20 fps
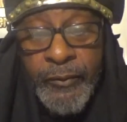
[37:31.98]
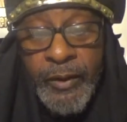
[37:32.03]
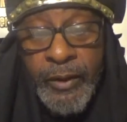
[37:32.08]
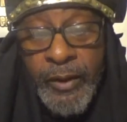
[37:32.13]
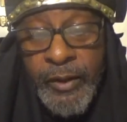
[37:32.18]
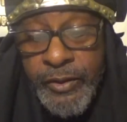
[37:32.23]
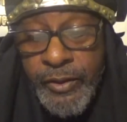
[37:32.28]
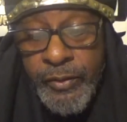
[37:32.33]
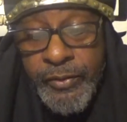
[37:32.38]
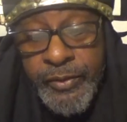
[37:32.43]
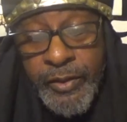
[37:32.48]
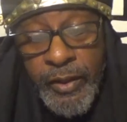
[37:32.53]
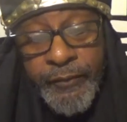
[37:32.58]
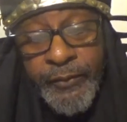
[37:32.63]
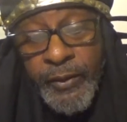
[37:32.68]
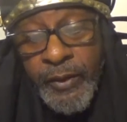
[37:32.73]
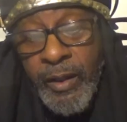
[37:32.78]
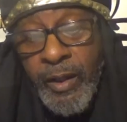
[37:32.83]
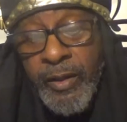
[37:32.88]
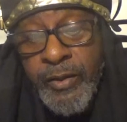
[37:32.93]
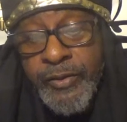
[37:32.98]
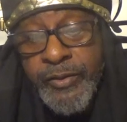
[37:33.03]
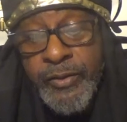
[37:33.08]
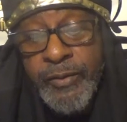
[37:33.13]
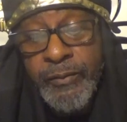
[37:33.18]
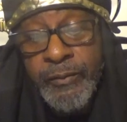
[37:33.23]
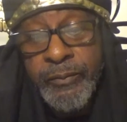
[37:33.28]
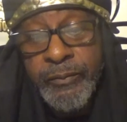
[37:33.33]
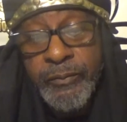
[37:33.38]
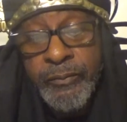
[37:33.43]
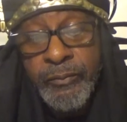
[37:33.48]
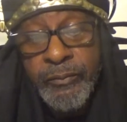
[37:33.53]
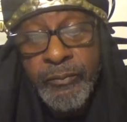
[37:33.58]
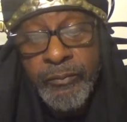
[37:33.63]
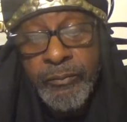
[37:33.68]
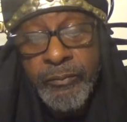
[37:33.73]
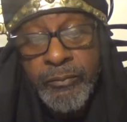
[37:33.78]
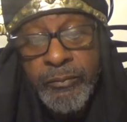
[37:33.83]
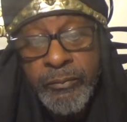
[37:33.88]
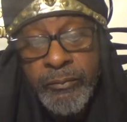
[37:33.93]
he shall suffer loss,
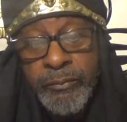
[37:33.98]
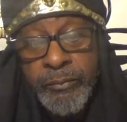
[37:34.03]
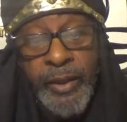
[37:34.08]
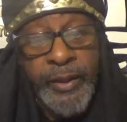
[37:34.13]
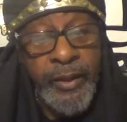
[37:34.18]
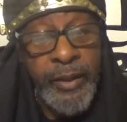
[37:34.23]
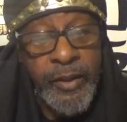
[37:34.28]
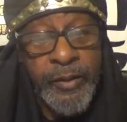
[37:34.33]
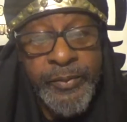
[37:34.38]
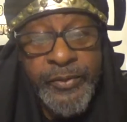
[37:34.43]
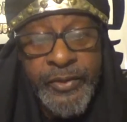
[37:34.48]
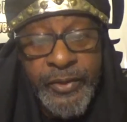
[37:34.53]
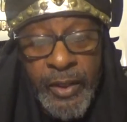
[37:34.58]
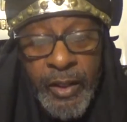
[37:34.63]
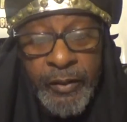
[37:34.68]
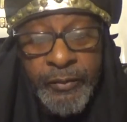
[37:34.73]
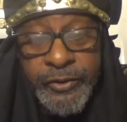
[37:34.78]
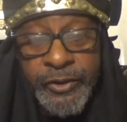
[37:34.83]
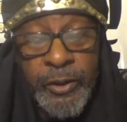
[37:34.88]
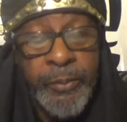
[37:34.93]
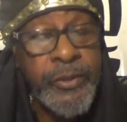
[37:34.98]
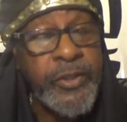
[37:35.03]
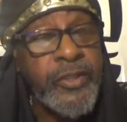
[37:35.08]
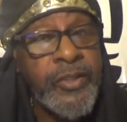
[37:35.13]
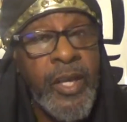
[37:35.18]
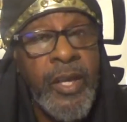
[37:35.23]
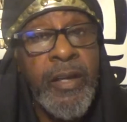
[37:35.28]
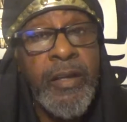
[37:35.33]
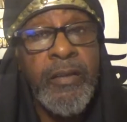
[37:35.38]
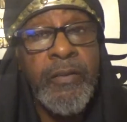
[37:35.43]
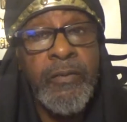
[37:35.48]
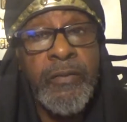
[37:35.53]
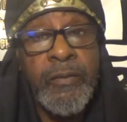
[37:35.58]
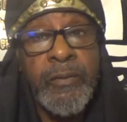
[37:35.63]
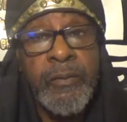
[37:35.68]
but he himself shall be saved.